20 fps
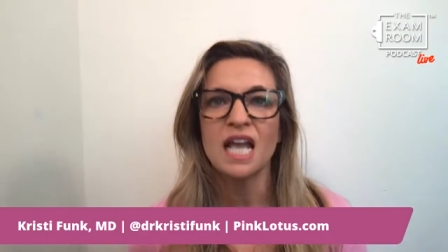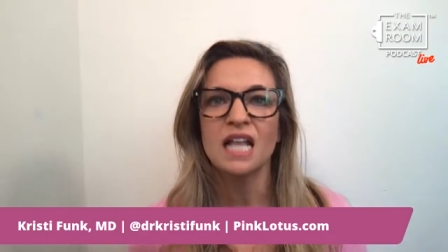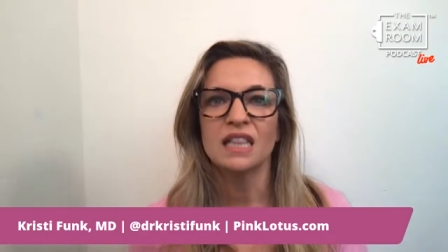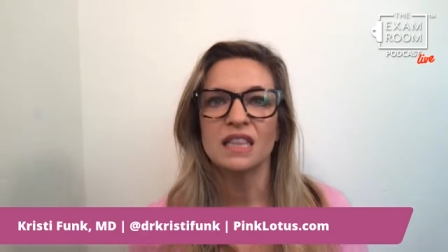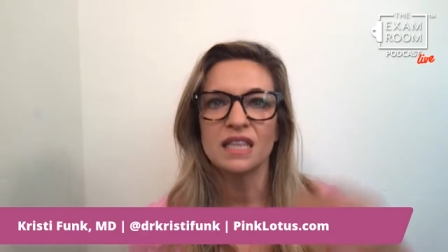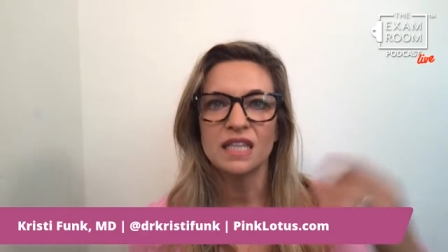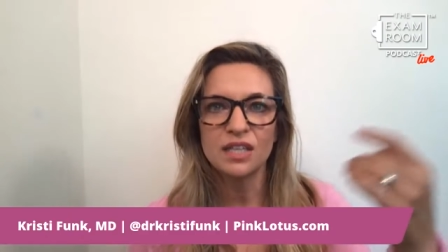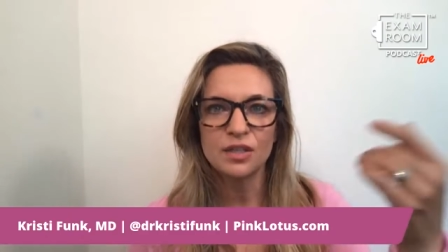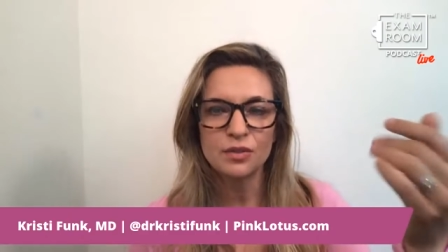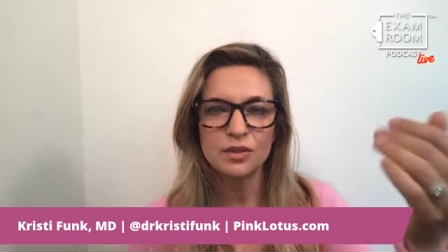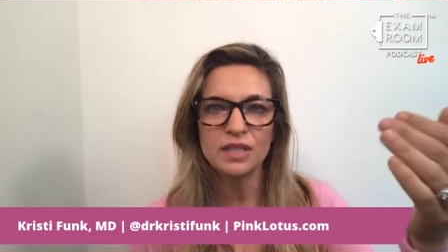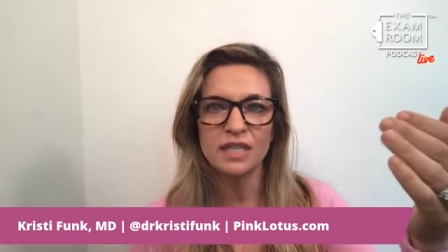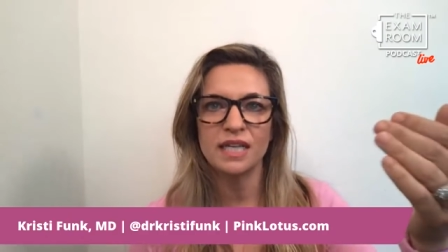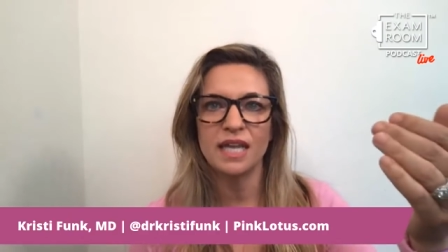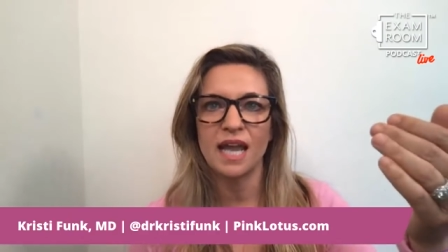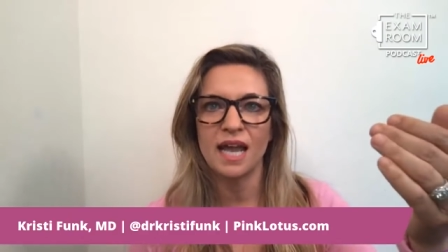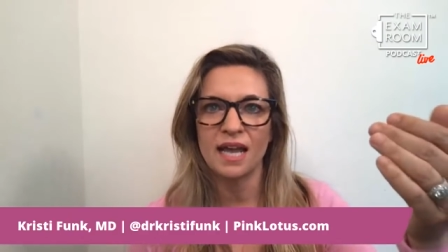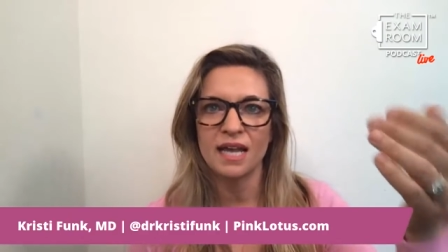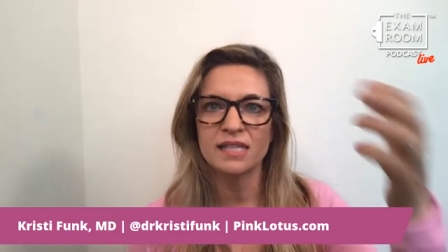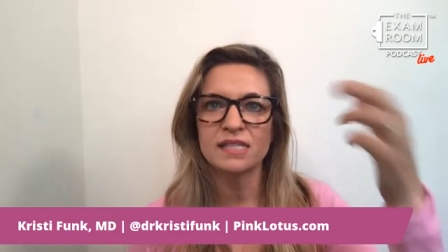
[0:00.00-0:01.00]
literally
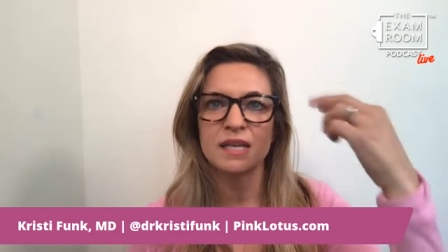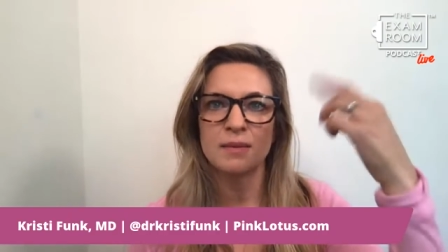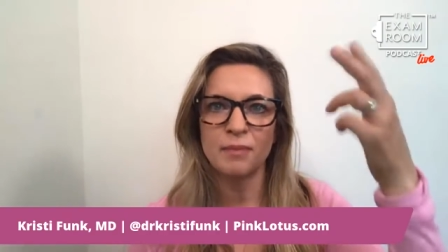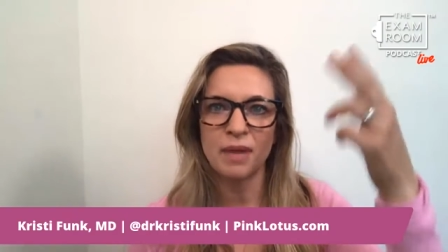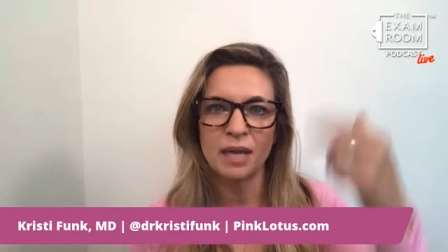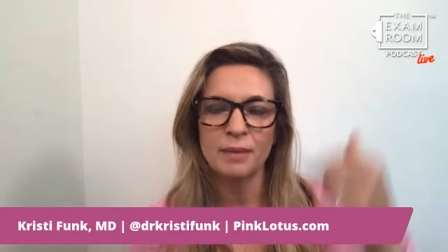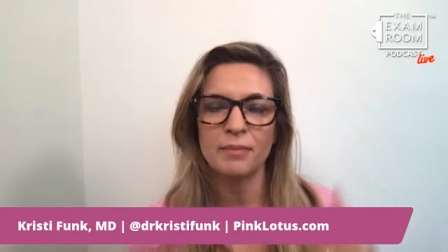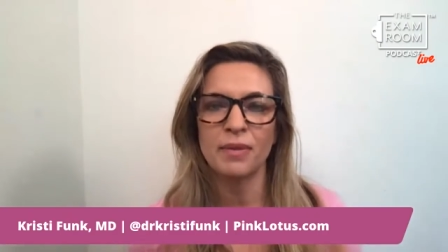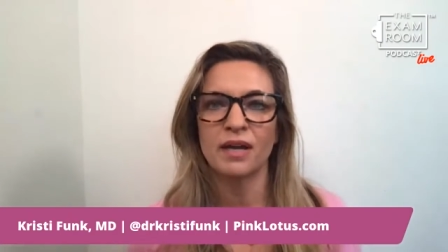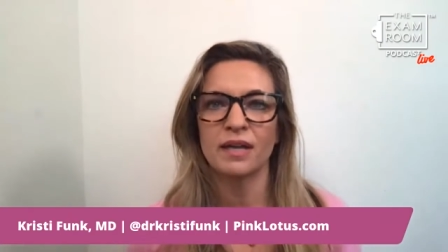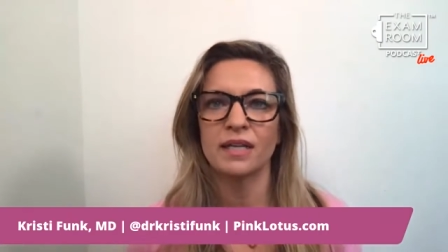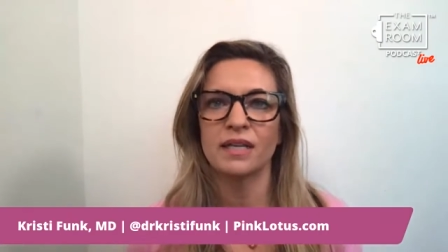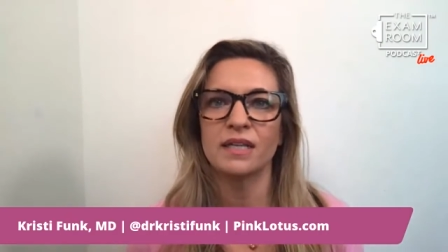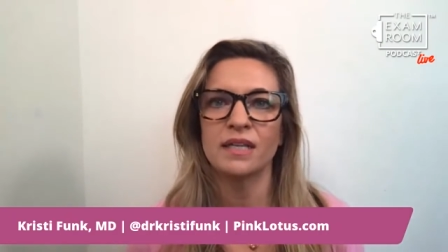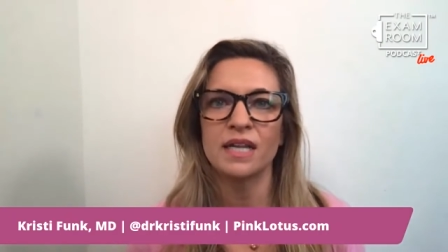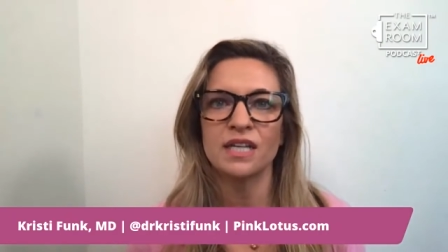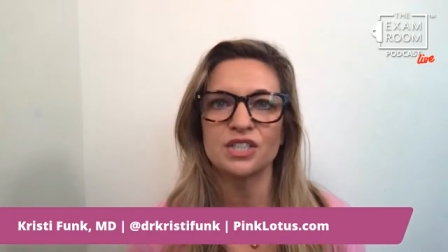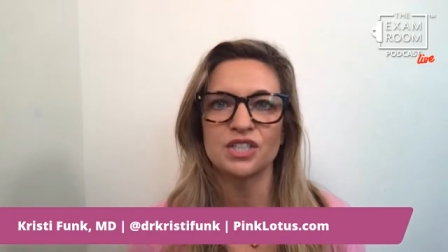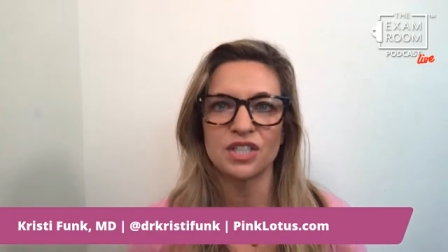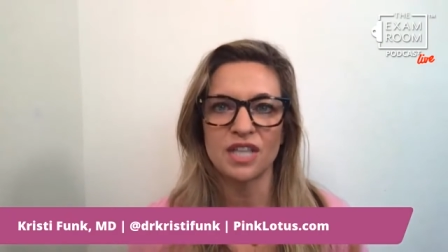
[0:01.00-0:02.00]
has a mind body
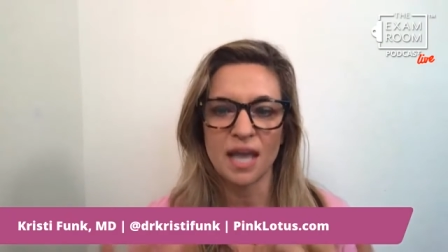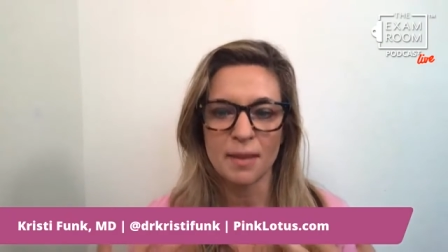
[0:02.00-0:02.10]
connection.